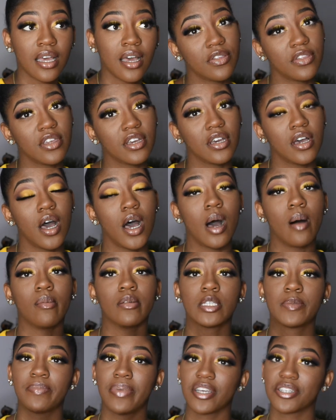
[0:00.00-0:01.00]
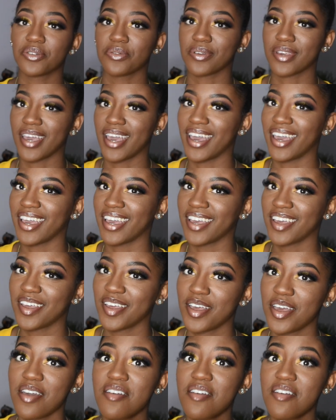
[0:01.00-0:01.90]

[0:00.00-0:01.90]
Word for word: the um Special K